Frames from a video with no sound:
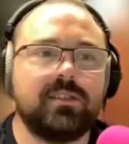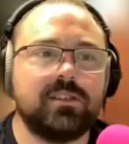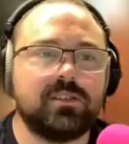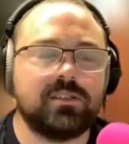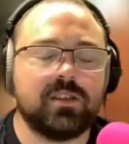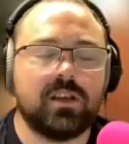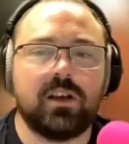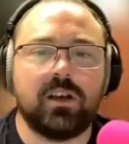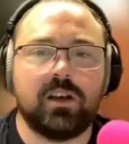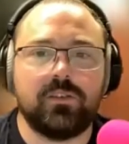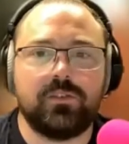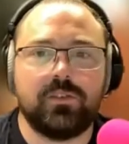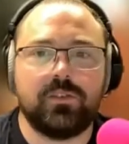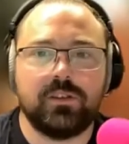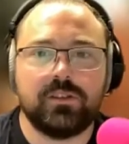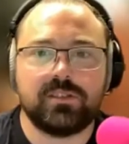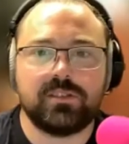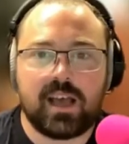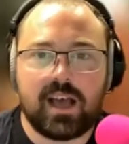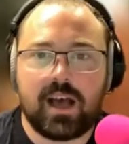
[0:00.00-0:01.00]
deserve
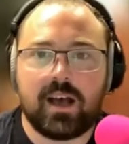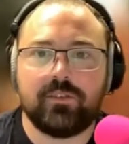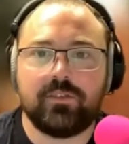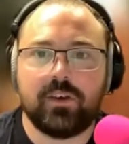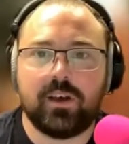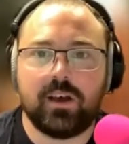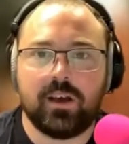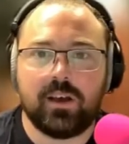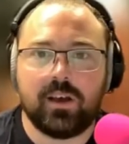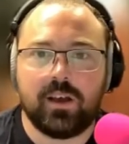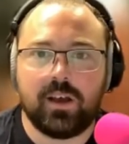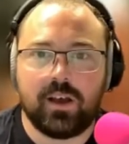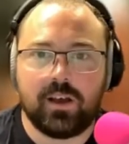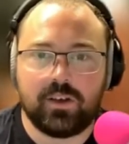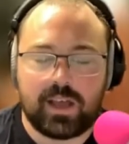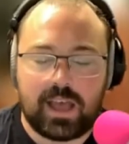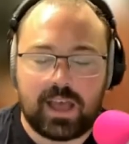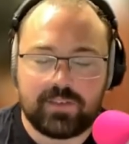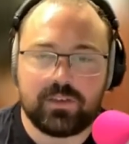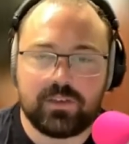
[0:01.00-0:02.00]
to have
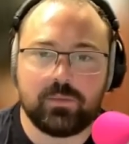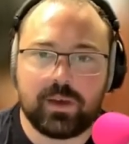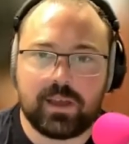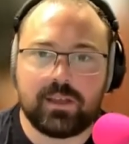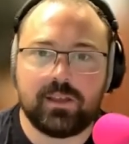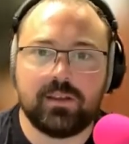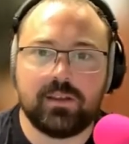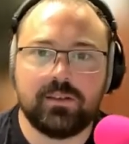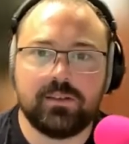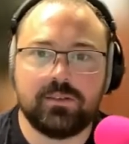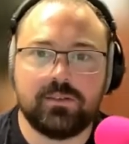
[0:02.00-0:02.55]
a heavyweight